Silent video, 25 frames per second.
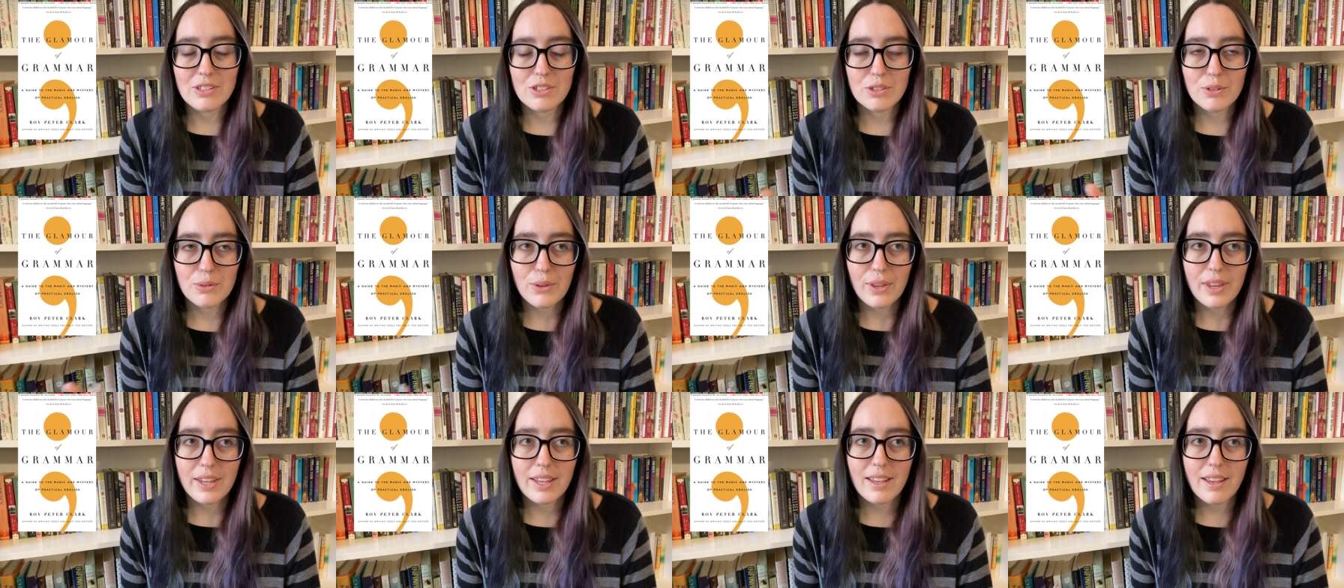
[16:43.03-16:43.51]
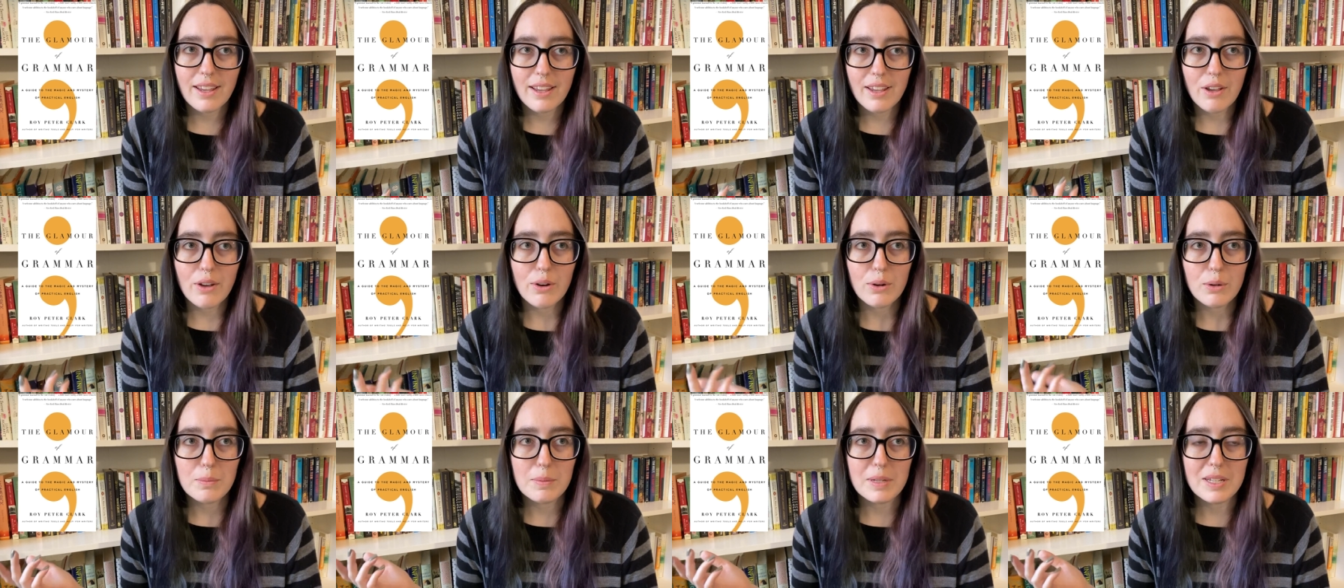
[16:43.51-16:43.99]
So like, I
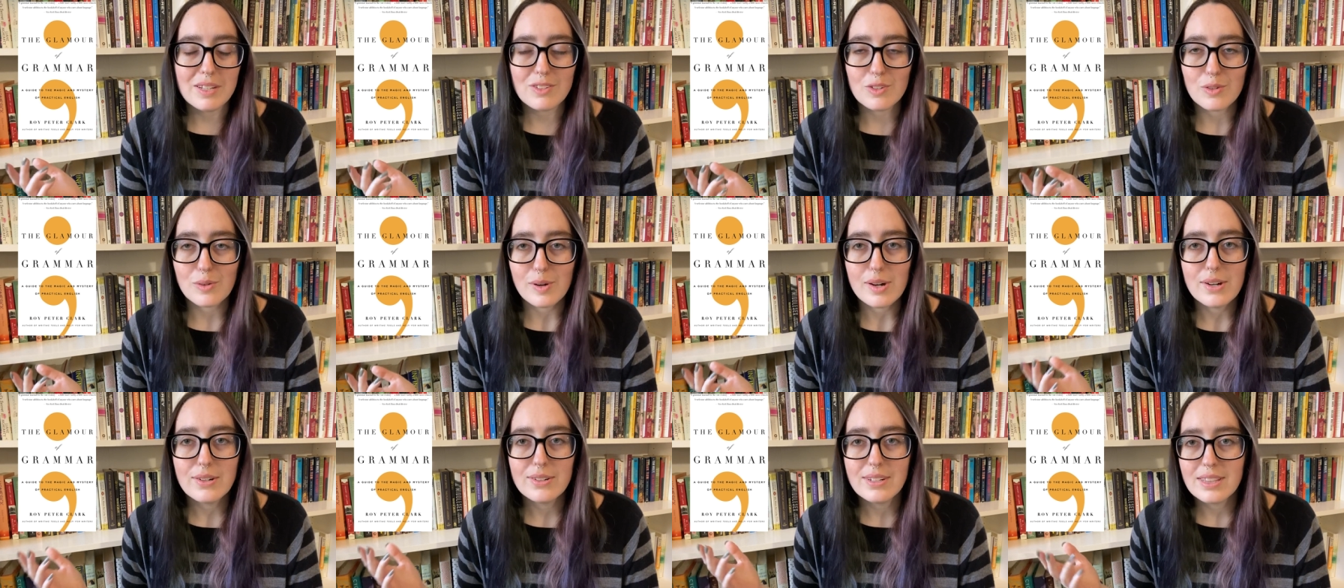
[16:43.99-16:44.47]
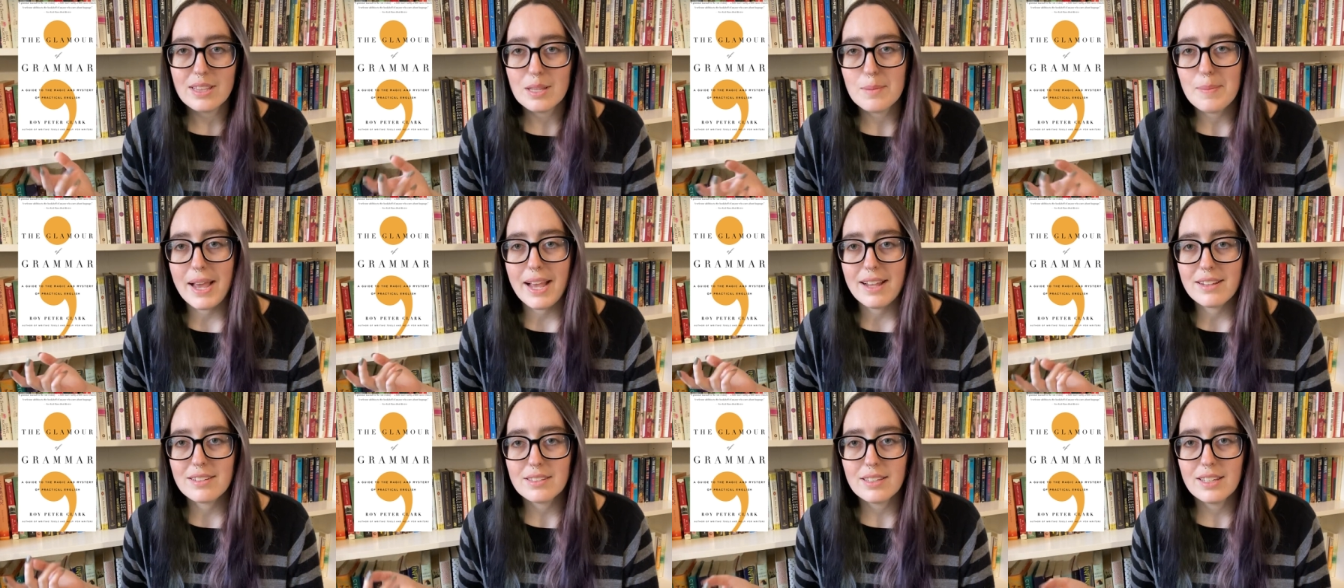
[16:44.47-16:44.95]
hope he's grown in the
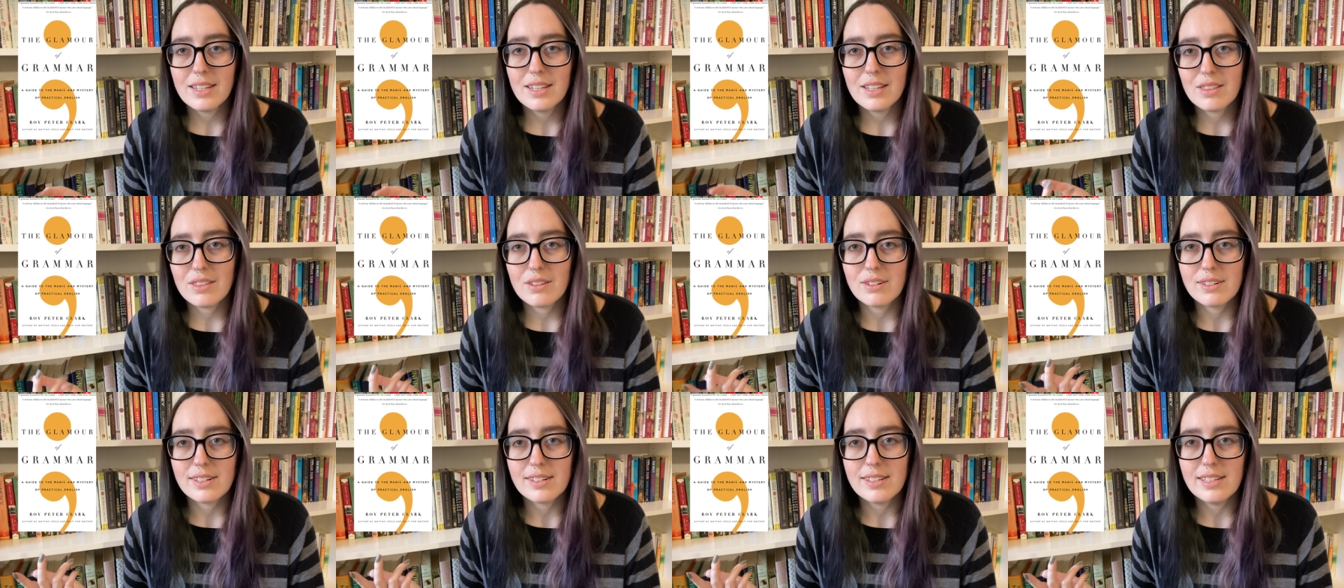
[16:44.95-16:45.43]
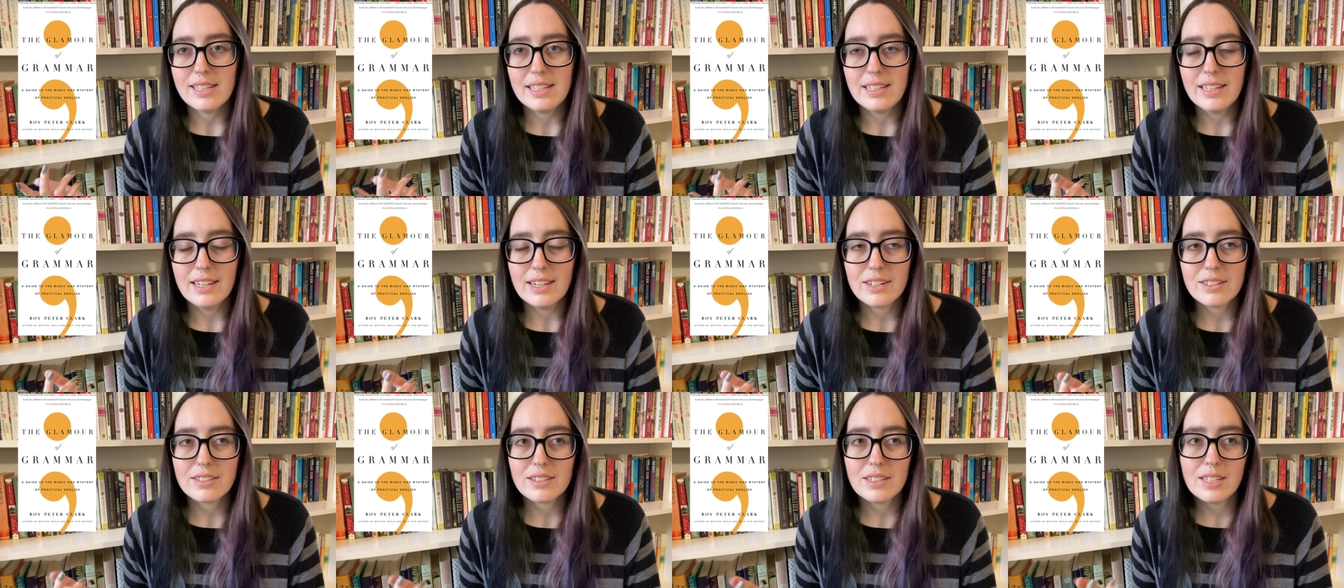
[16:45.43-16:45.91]
past like 13
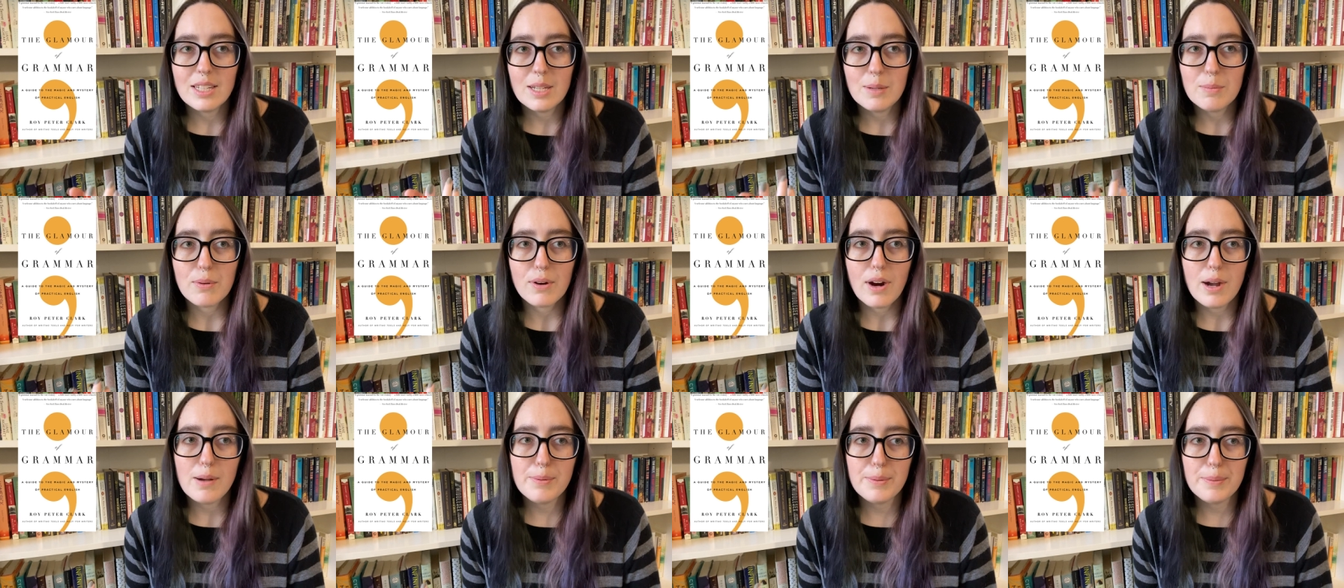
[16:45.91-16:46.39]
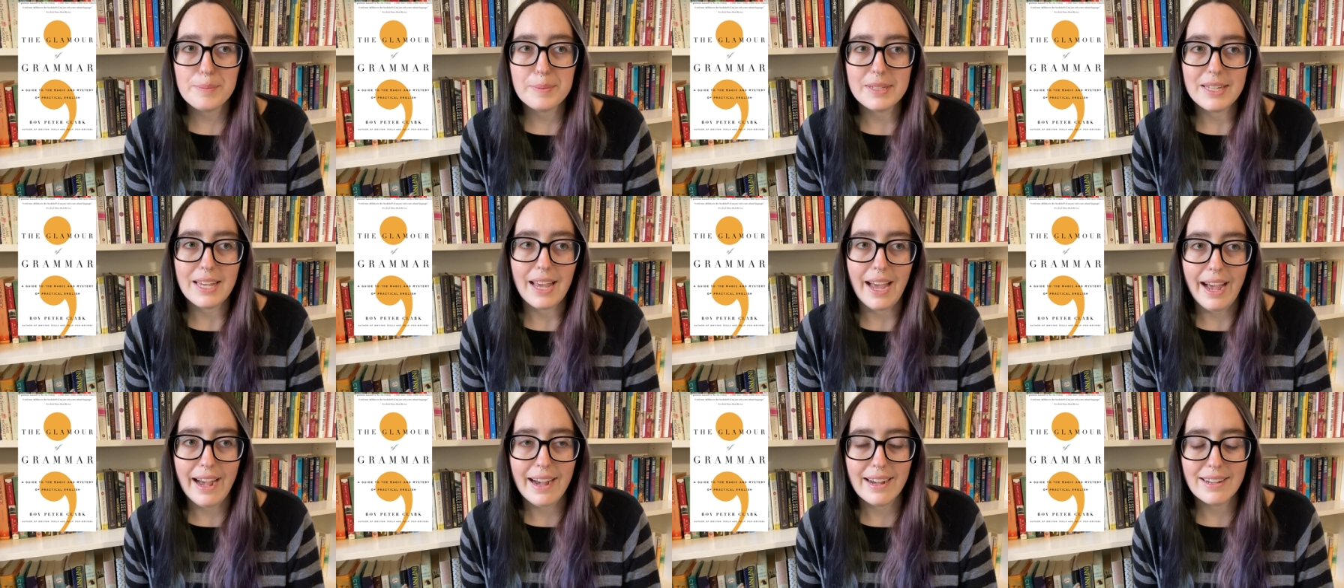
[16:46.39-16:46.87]
years and he
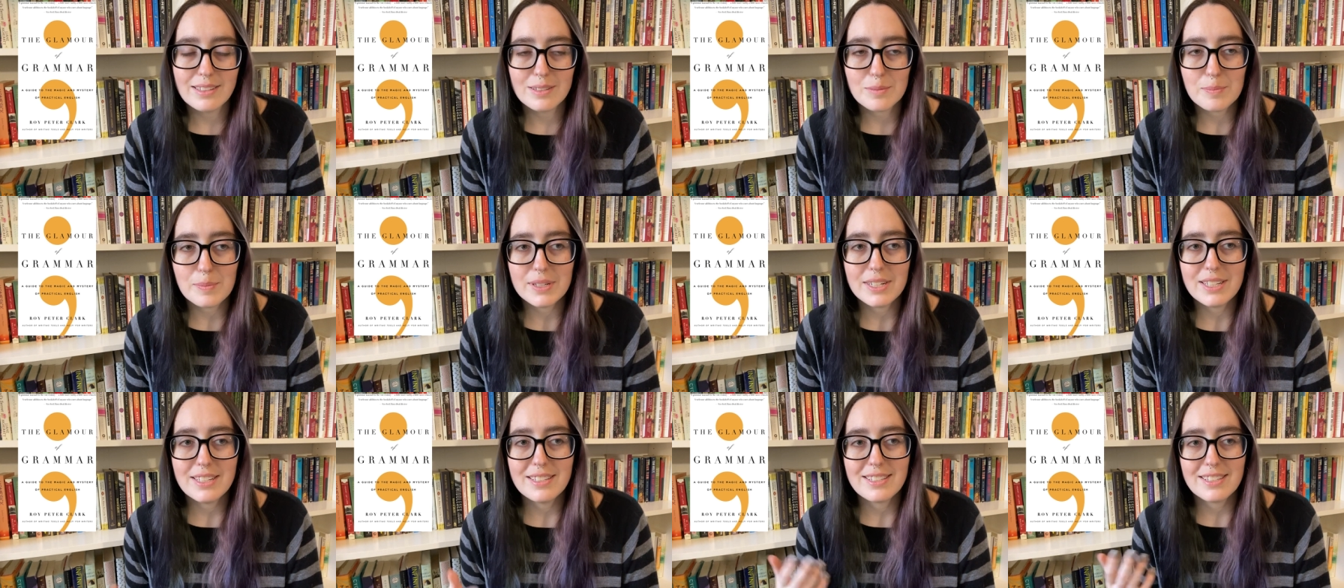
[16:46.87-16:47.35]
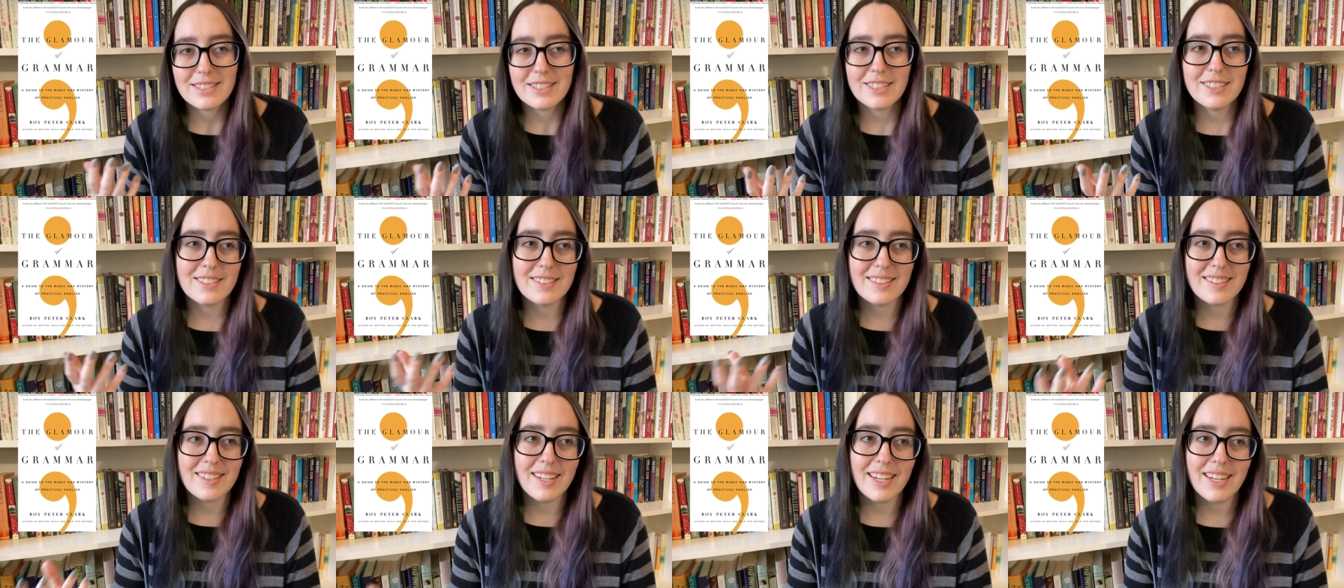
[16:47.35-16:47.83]
probably has, but it's
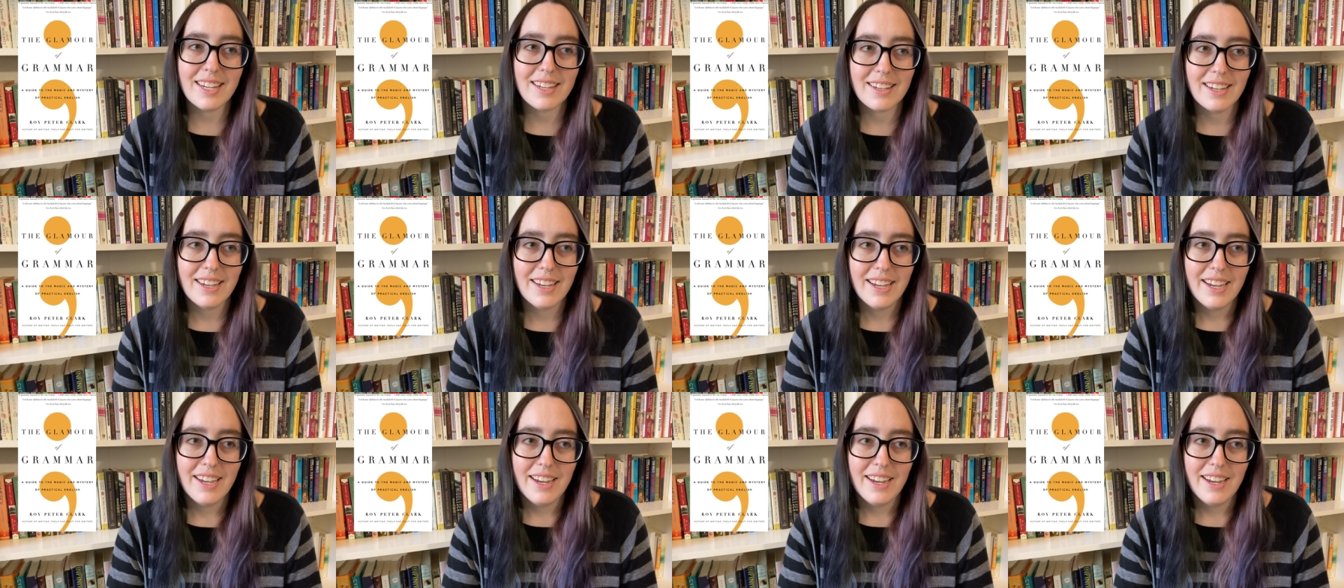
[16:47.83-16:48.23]
just like,